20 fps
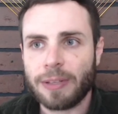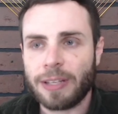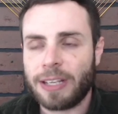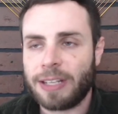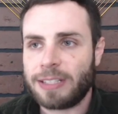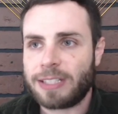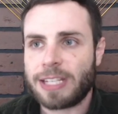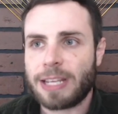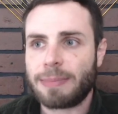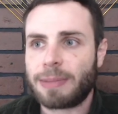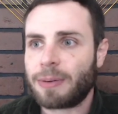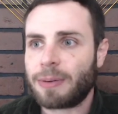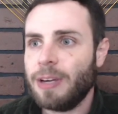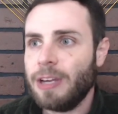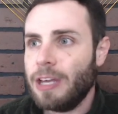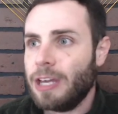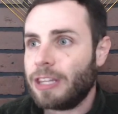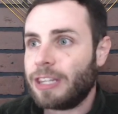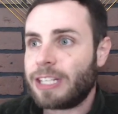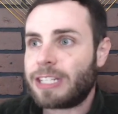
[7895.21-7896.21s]
Same thing.
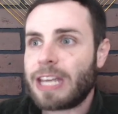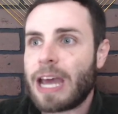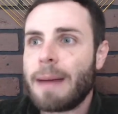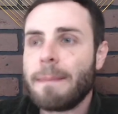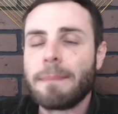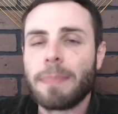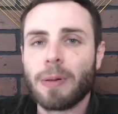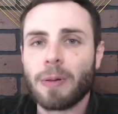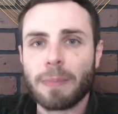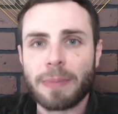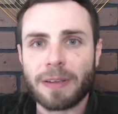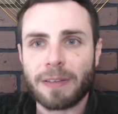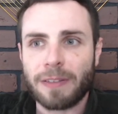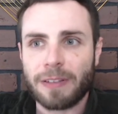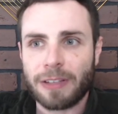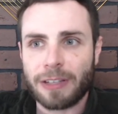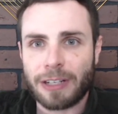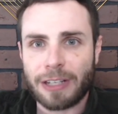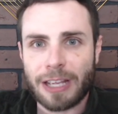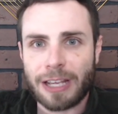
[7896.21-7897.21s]
The temple
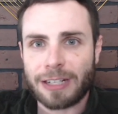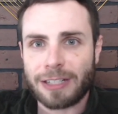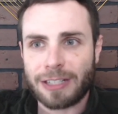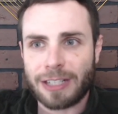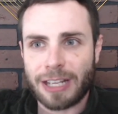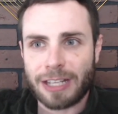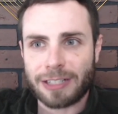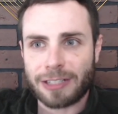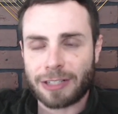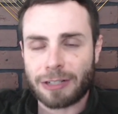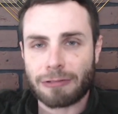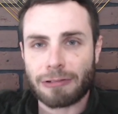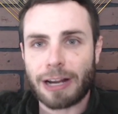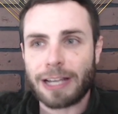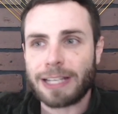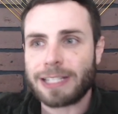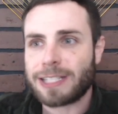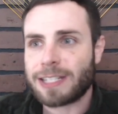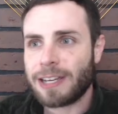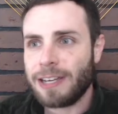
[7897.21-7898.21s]
that
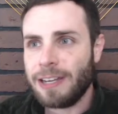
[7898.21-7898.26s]
Christ,